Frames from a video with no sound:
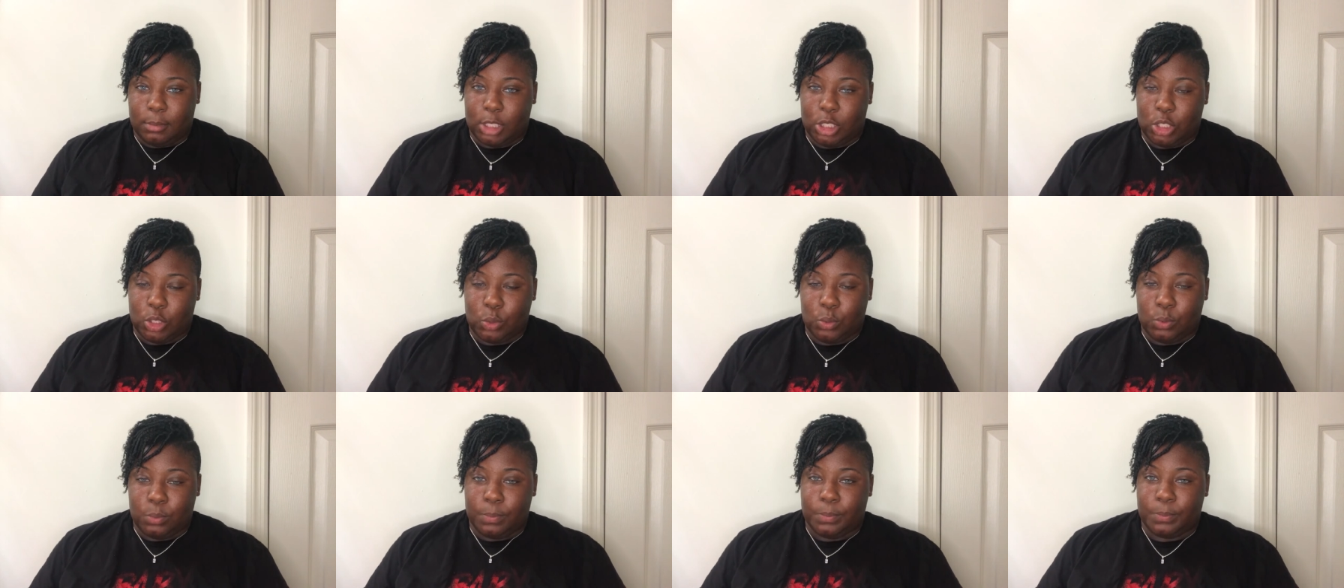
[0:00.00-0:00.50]

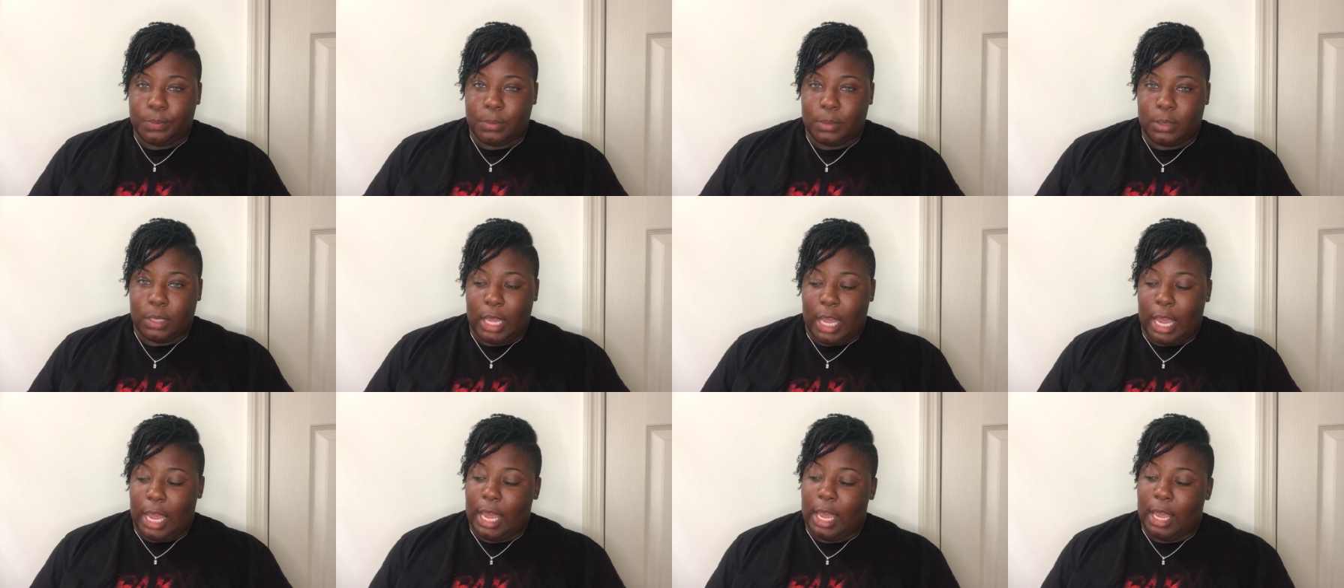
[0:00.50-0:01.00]
to?
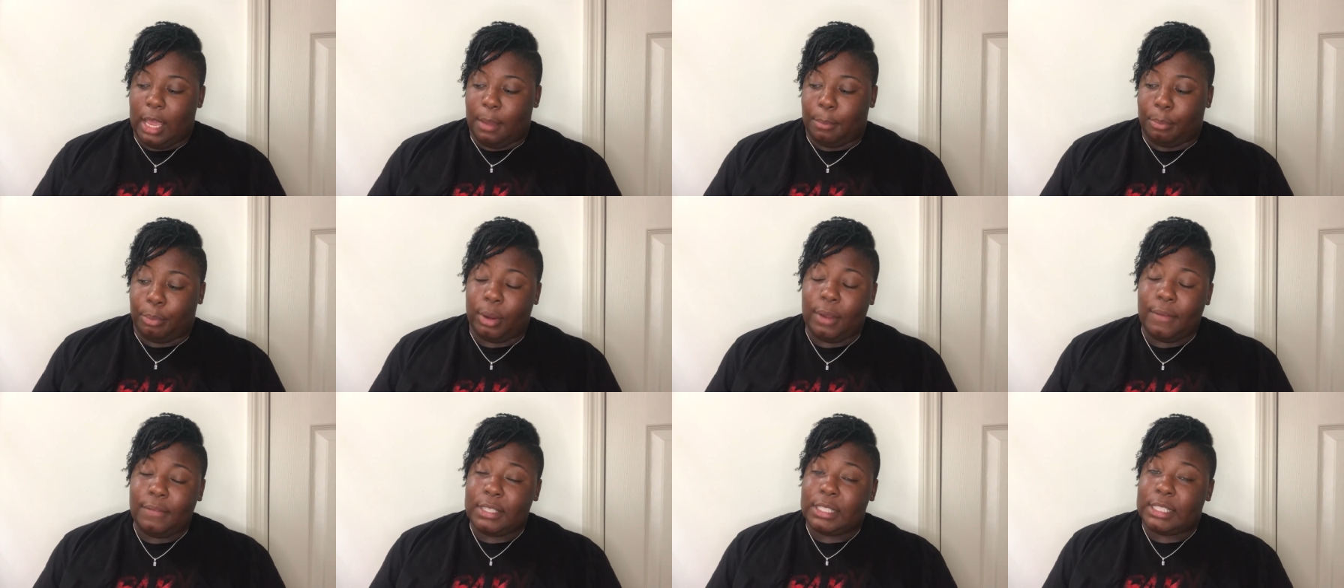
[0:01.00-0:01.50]
And
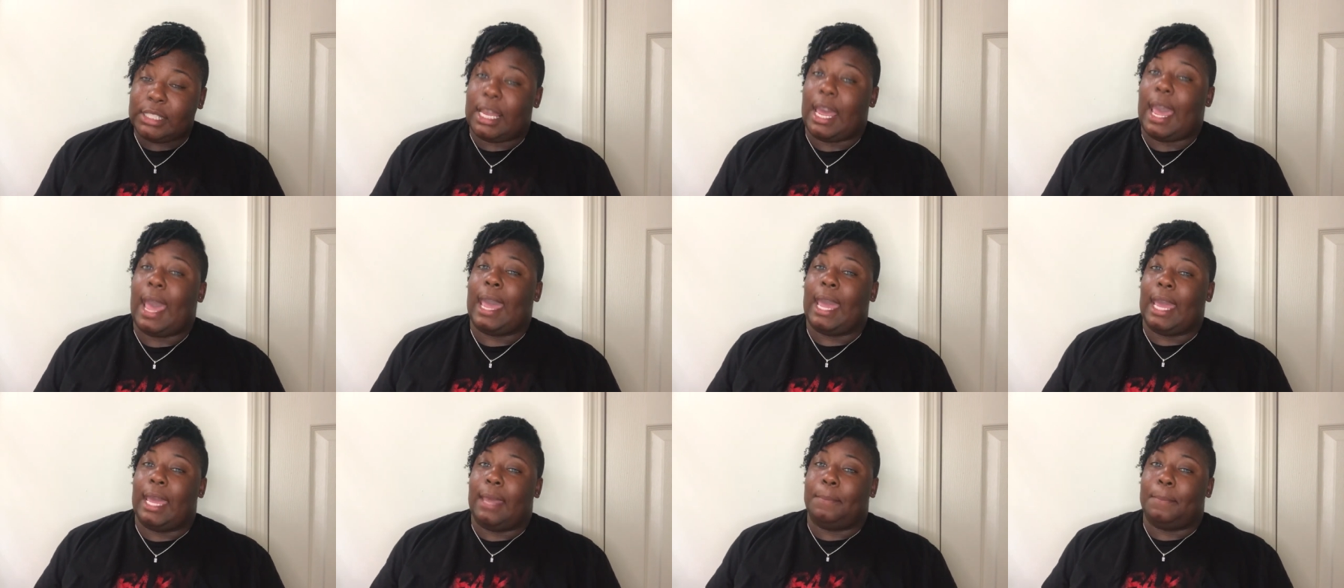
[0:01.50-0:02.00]
previously
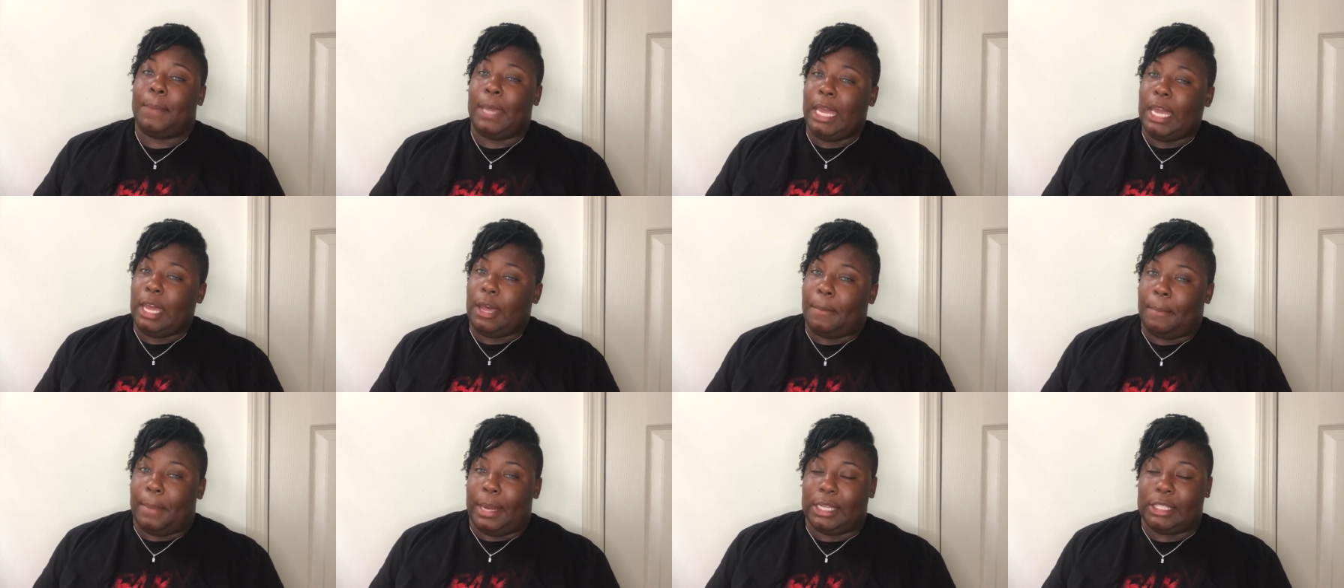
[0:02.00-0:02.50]
I had
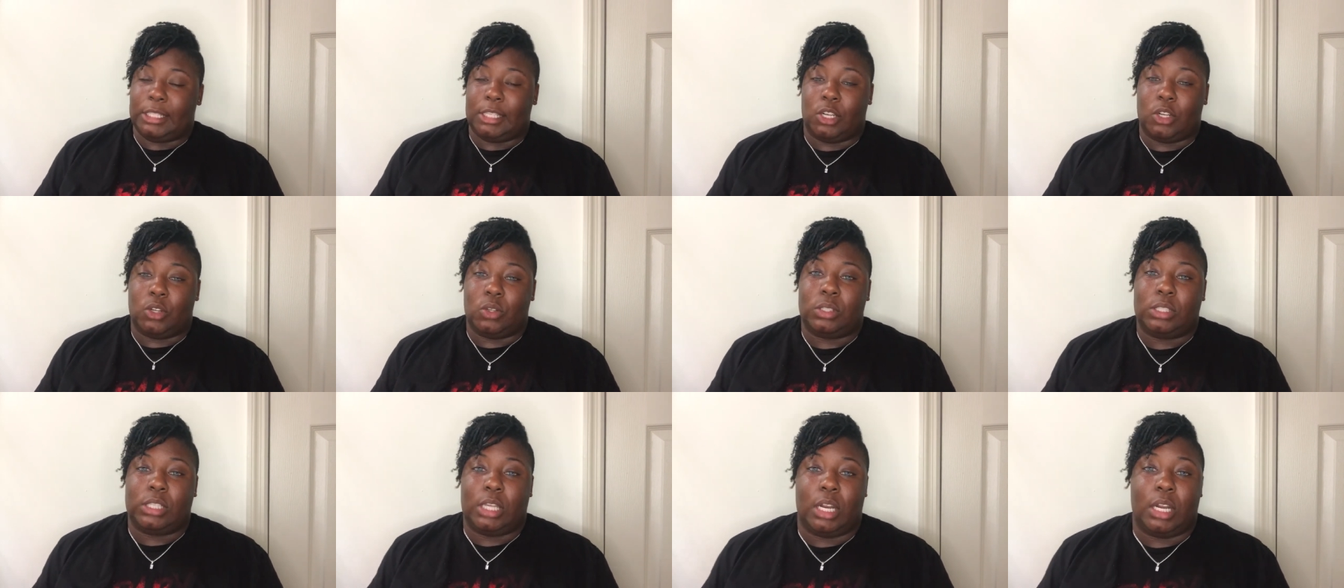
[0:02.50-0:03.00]
pink on my
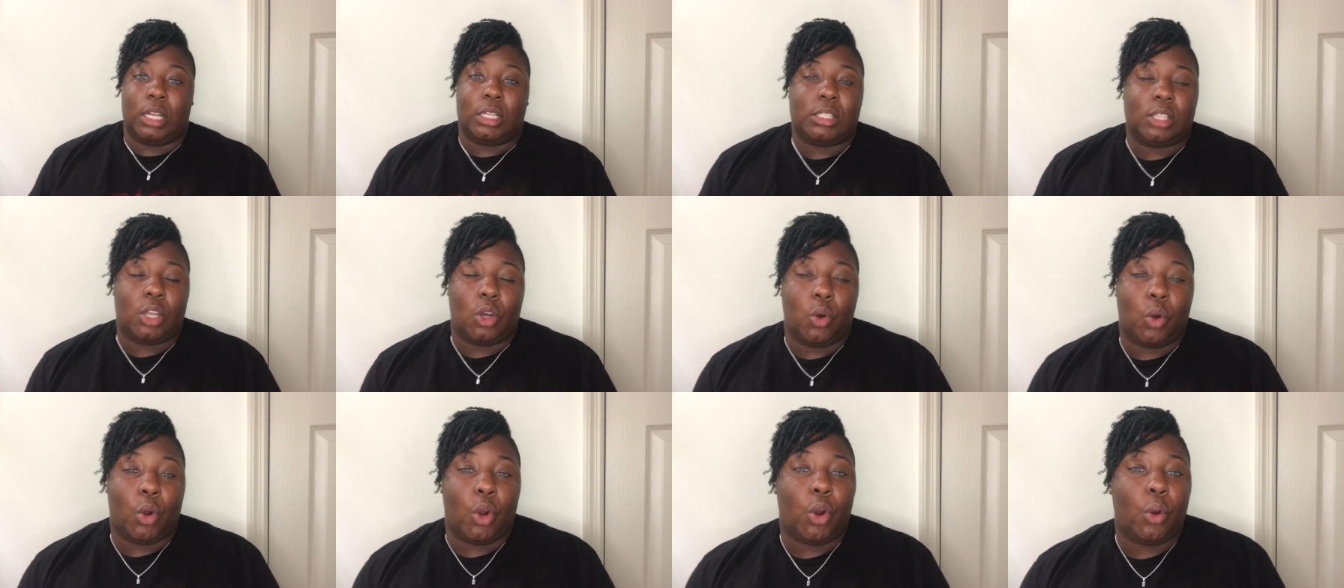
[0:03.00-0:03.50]
toes and I
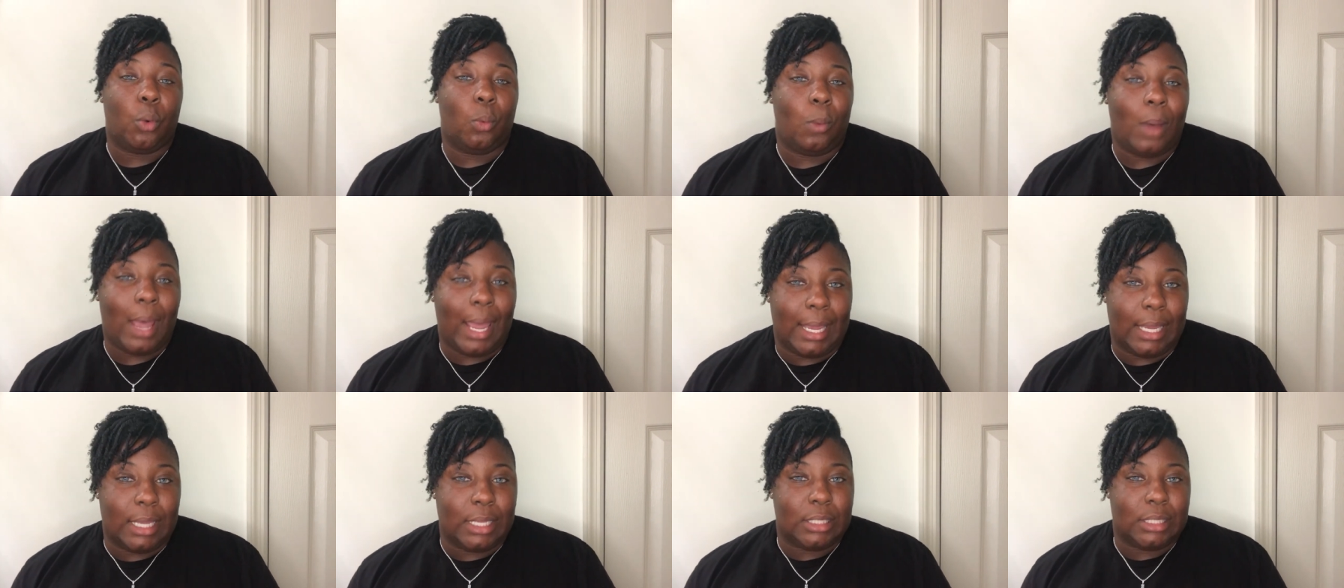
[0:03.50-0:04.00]
told her
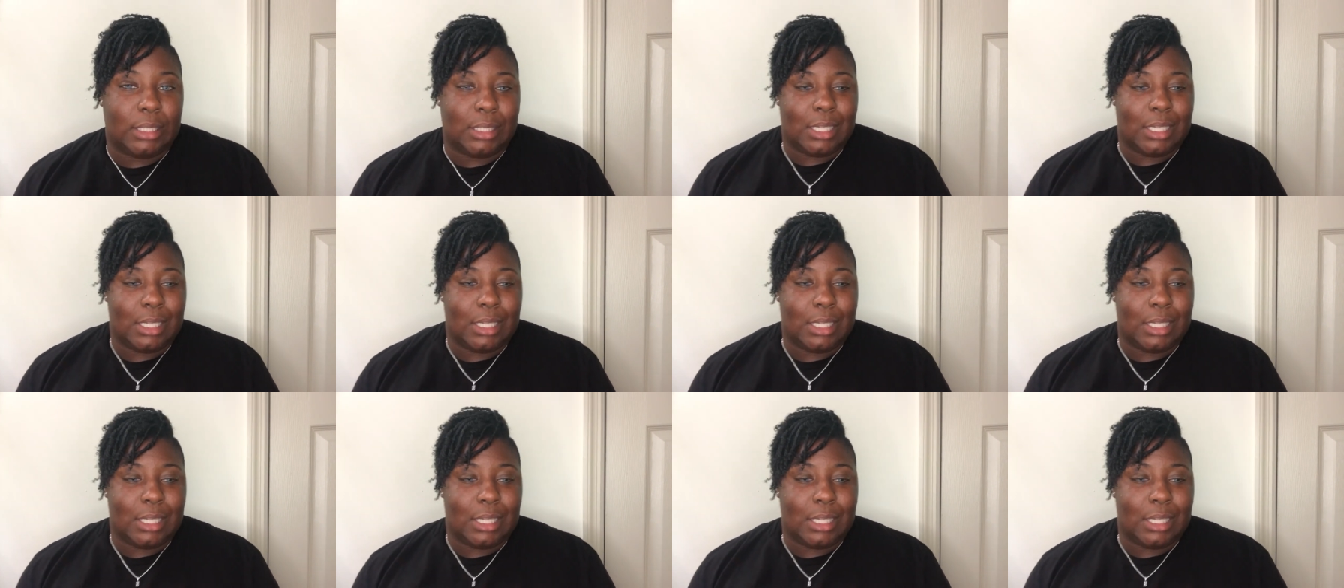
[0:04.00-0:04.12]
white.